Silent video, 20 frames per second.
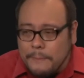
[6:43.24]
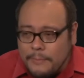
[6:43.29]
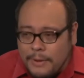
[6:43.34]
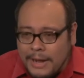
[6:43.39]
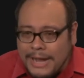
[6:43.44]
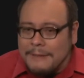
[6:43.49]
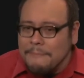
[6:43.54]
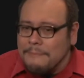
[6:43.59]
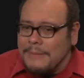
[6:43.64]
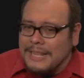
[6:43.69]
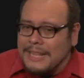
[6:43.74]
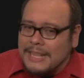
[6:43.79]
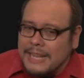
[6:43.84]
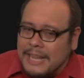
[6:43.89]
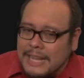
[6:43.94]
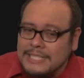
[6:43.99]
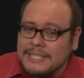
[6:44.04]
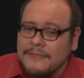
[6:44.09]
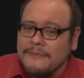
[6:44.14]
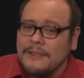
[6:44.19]
But
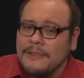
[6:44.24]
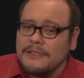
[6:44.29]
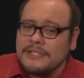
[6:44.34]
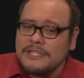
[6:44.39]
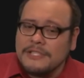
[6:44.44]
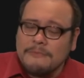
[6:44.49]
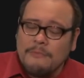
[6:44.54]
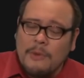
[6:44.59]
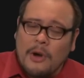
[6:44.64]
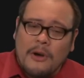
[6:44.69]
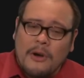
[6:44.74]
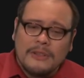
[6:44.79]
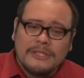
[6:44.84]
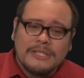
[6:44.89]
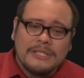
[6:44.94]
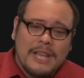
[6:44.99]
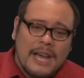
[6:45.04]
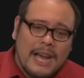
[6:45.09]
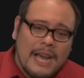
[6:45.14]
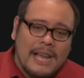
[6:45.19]
because of their small
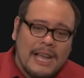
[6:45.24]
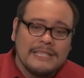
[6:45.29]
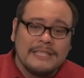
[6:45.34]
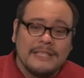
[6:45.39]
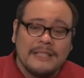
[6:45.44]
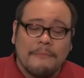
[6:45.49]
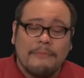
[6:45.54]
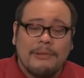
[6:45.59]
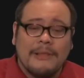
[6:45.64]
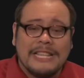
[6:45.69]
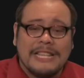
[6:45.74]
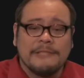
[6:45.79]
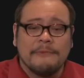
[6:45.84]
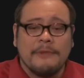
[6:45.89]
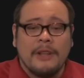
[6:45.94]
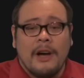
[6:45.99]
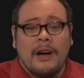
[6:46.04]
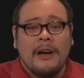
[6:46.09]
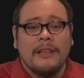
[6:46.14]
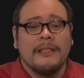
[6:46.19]
size and the
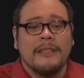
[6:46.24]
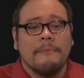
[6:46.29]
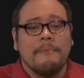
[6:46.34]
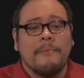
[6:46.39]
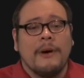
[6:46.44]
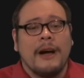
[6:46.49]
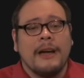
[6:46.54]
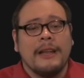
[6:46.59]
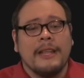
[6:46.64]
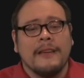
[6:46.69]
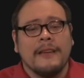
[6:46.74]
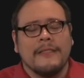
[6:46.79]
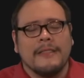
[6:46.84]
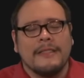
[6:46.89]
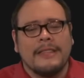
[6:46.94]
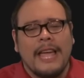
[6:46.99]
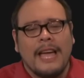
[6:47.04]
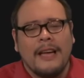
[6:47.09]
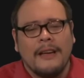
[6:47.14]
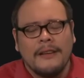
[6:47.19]
placement on the body of the
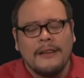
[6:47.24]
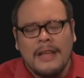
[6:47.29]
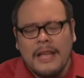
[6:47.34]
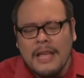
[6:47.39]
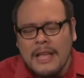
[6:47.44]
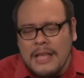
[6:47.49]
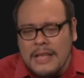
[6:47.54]
talent,